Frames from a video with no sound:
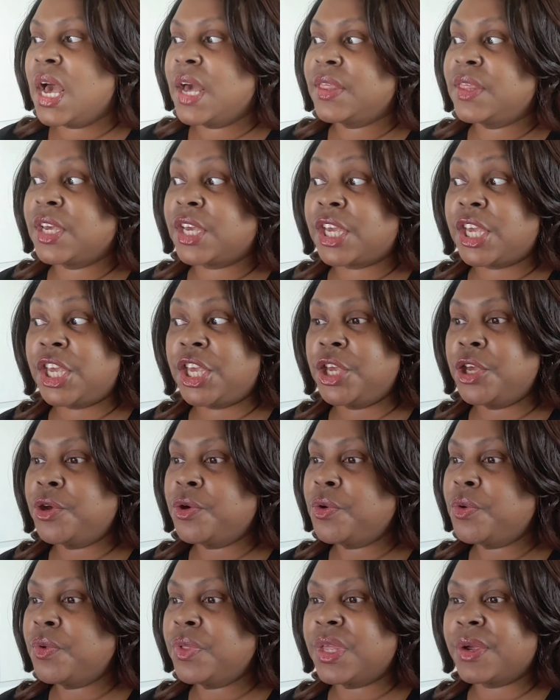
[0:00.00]
The
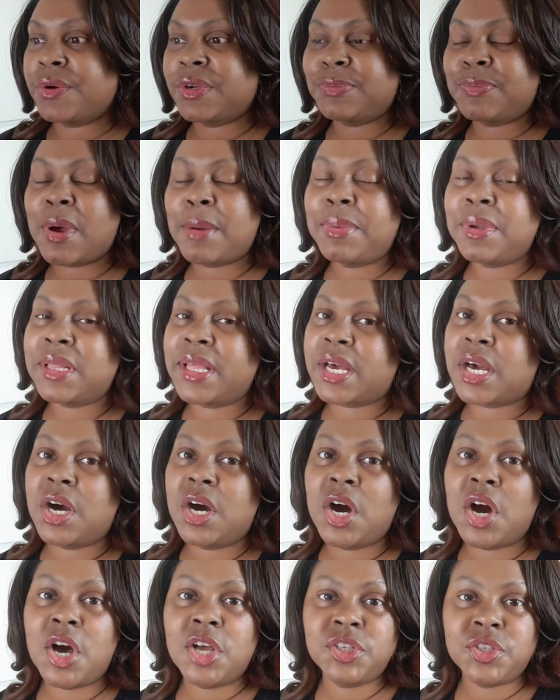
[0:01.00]
queue, there was probably like
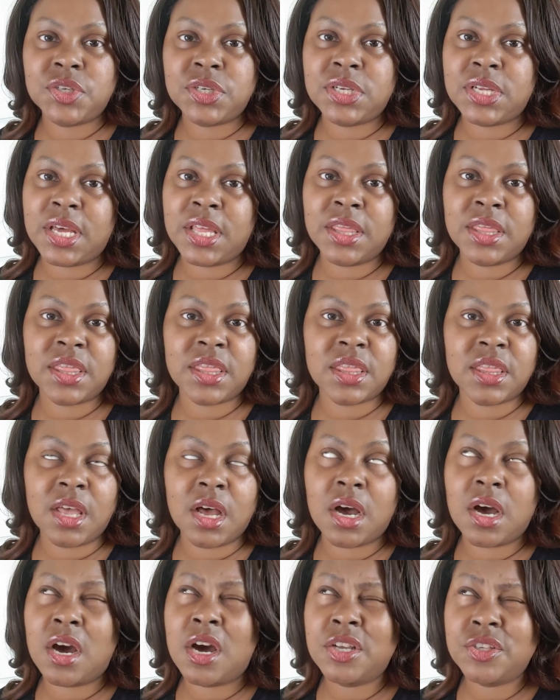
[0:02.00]

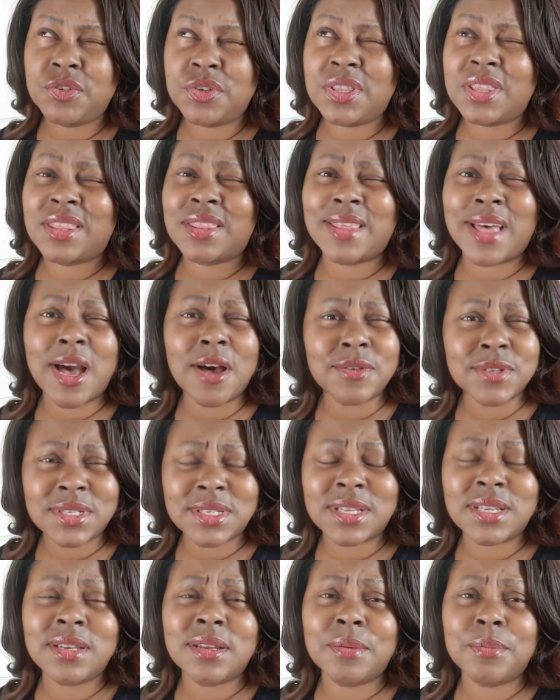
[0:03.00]

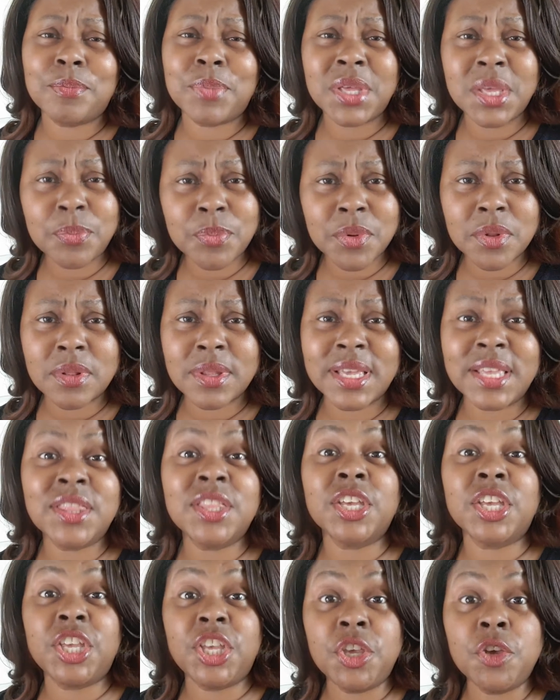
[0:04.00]
100,000 people in
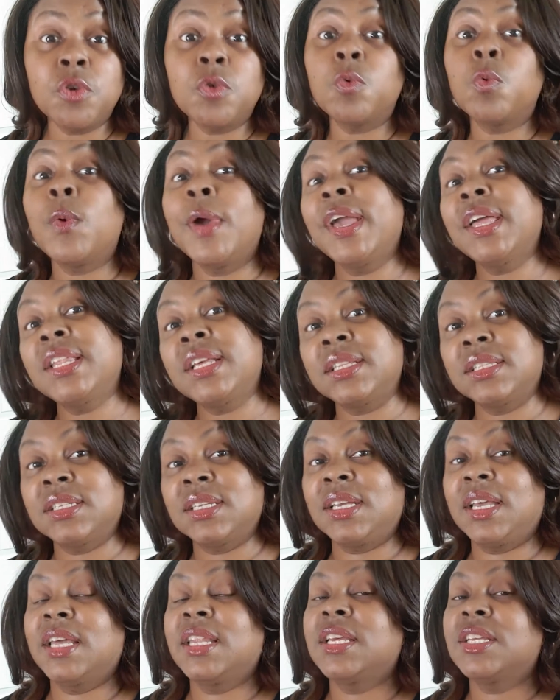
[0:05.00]
the queue waiting
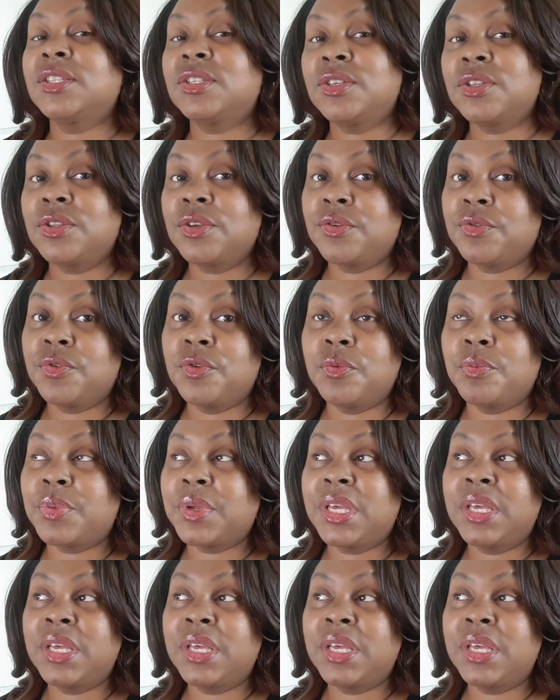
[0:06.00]
to get into the group.